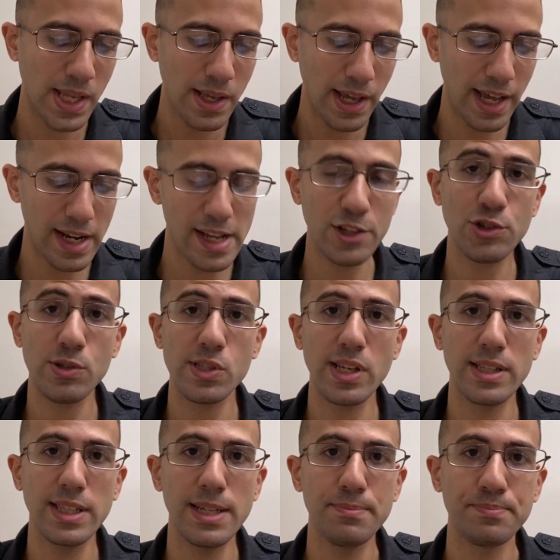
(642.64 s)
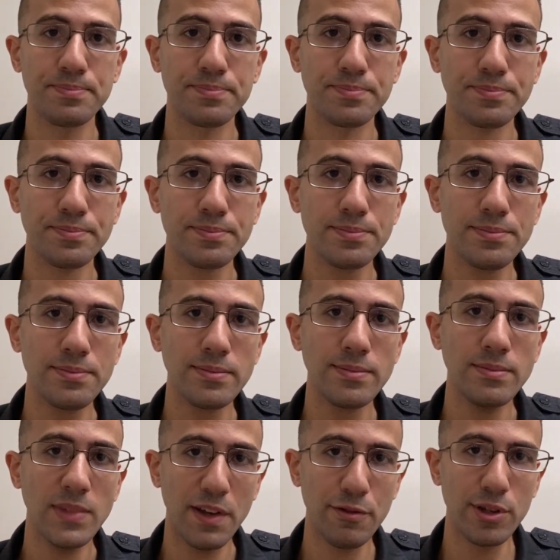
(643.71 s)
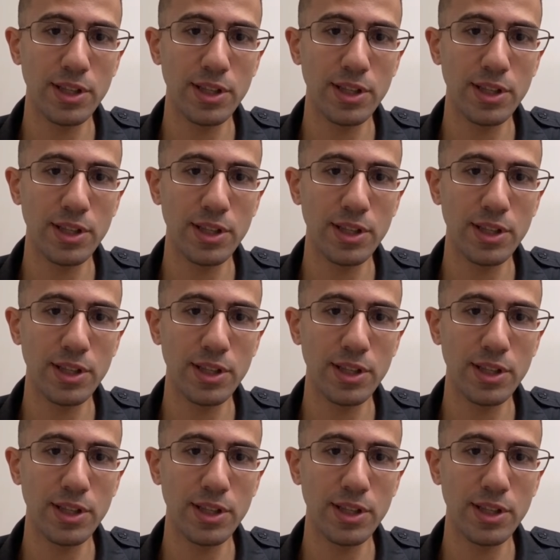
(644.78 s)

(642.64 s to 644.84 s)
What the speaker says: And interestingly, if